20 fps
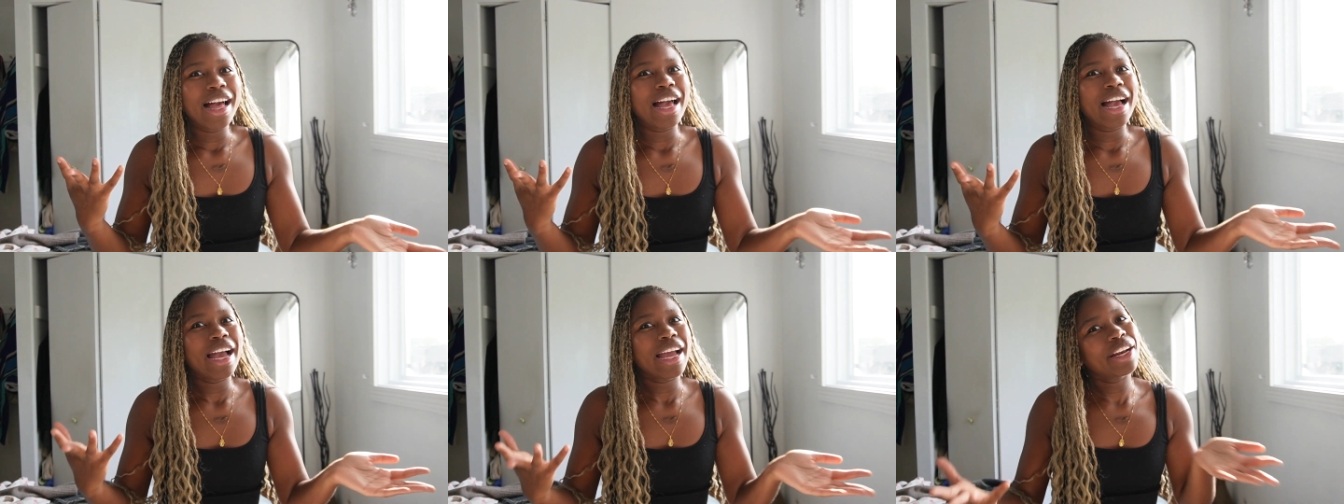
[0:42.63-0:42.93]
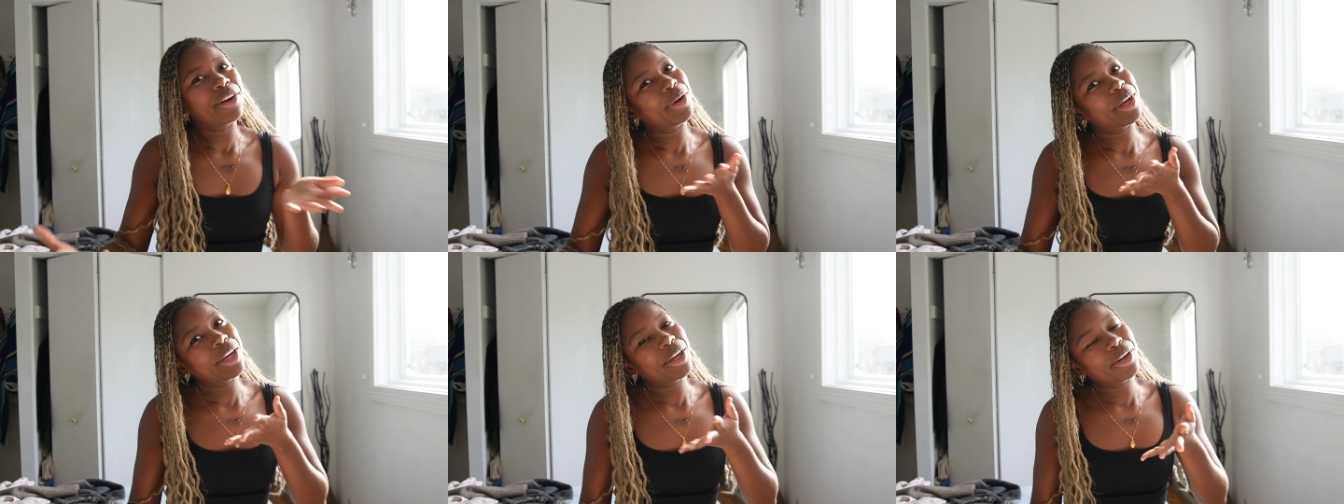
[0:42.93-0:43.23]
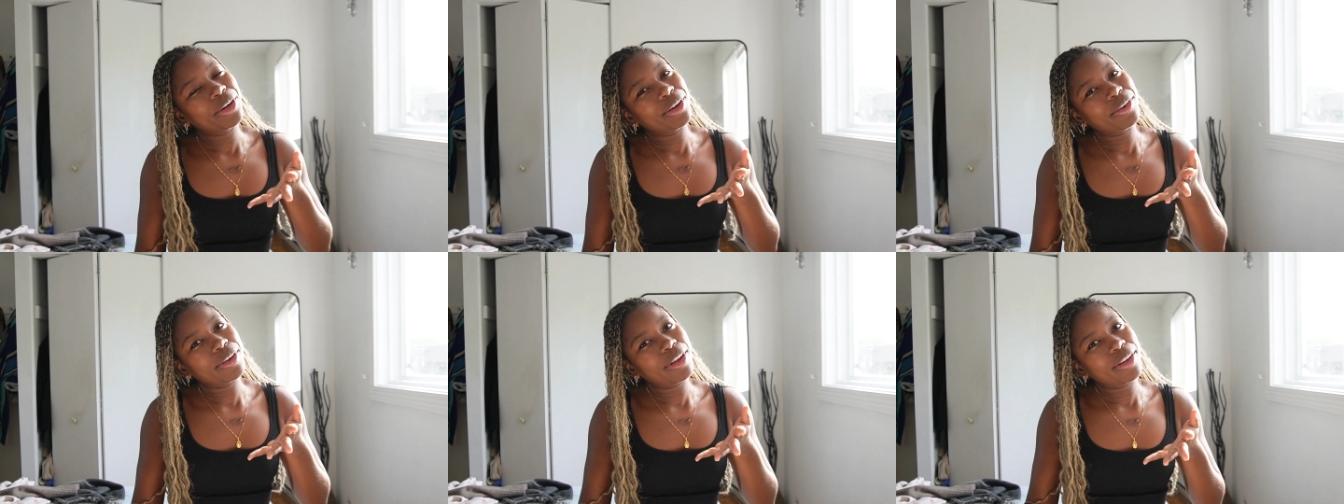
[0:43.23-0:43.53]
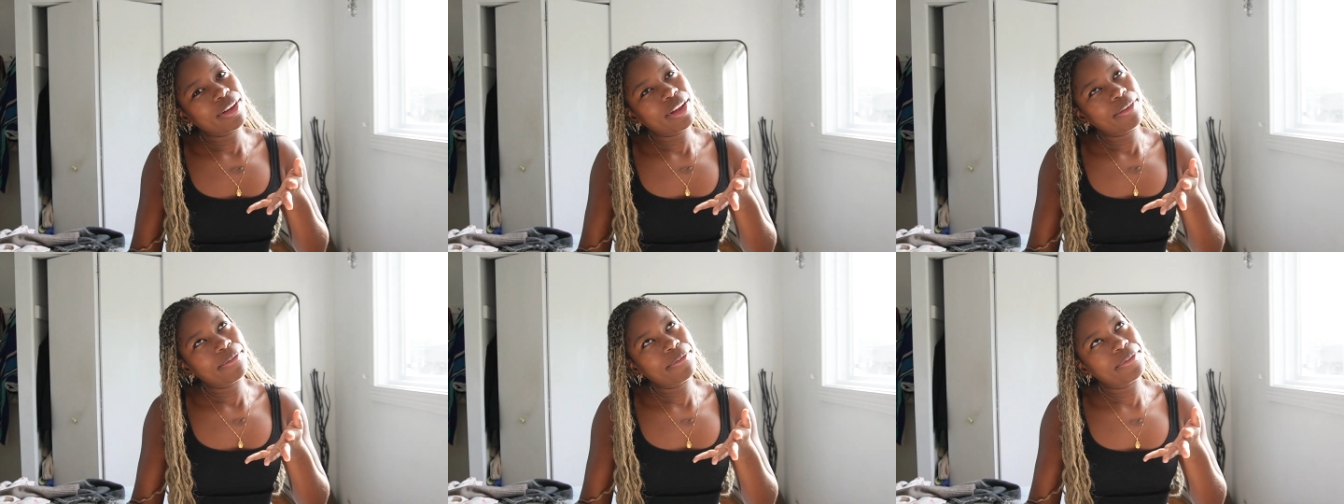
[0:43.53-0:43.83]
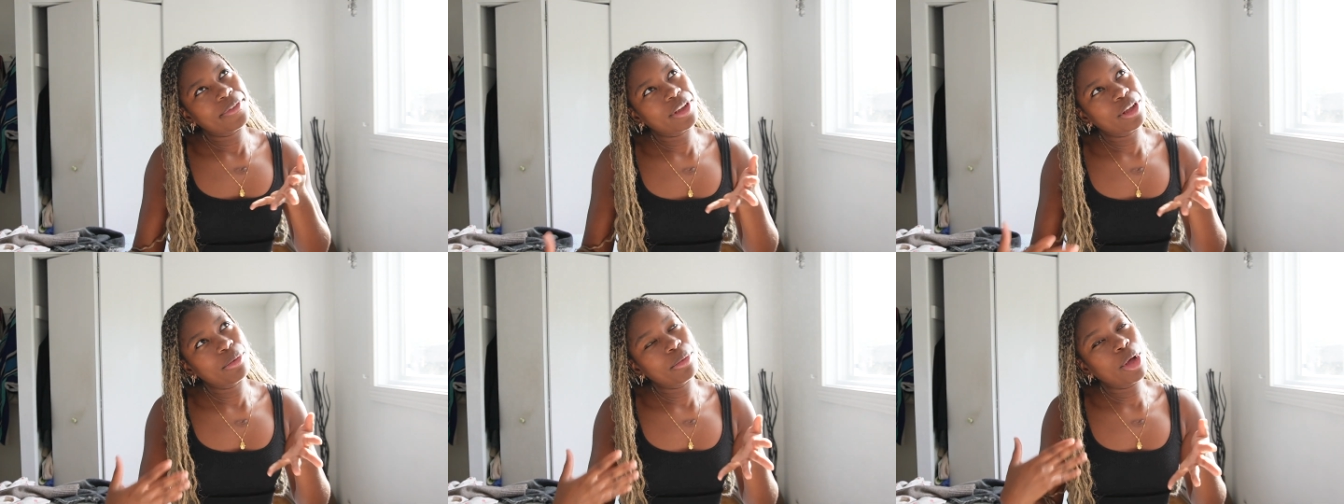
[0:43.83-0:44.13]
I know I couldn't
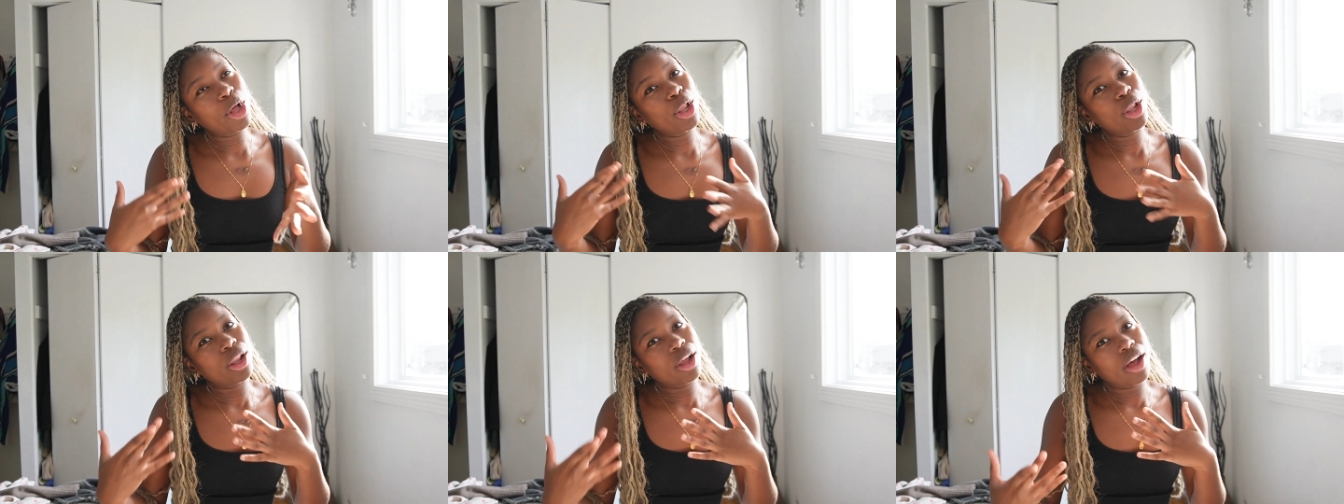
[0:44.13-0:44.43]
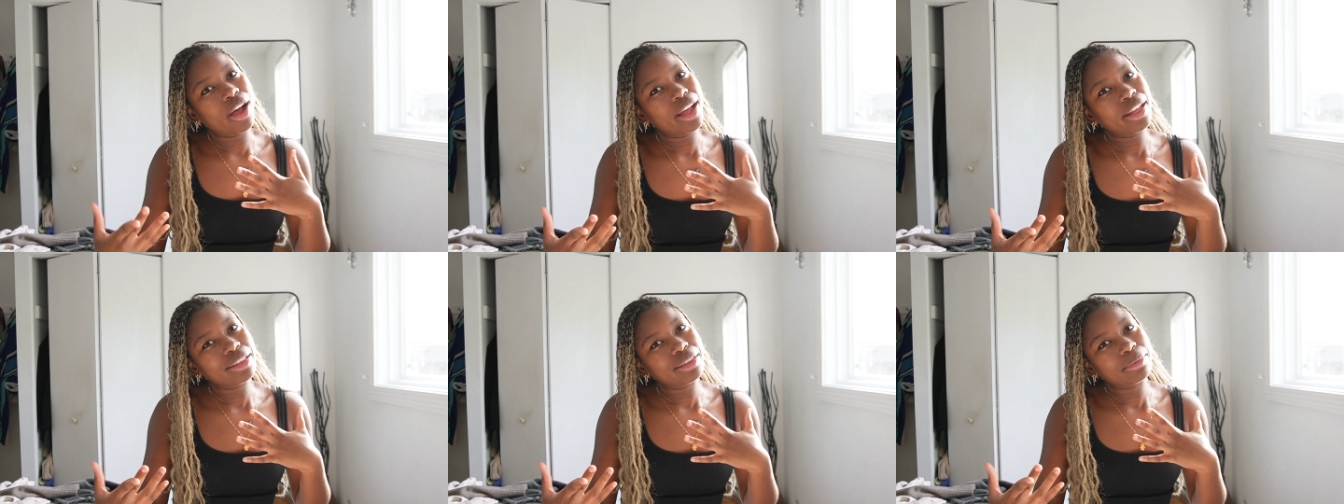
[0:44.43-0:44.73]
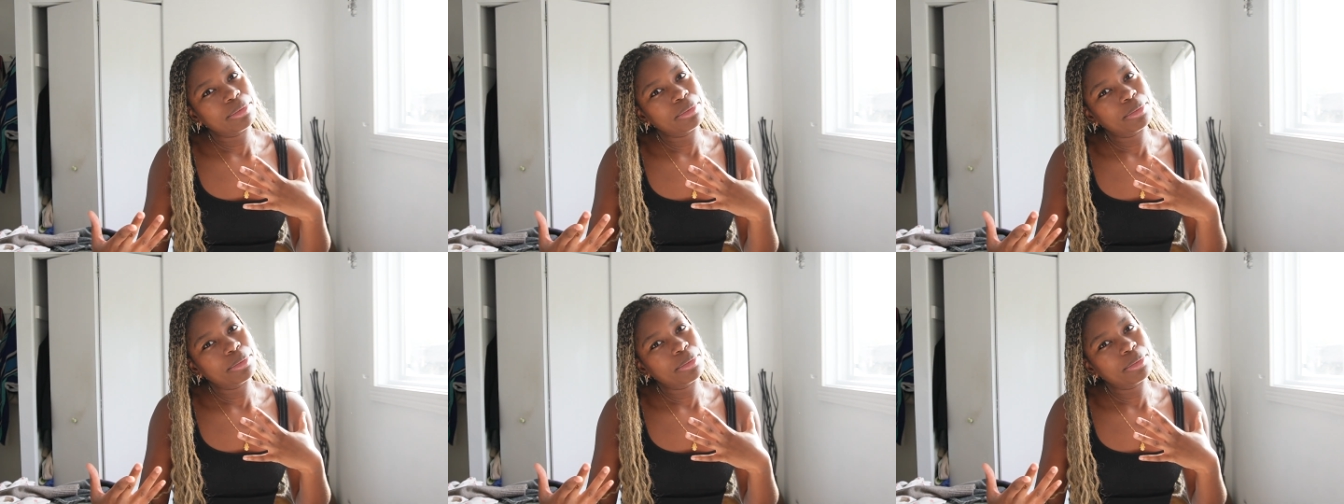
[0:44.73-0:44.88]
film a lot,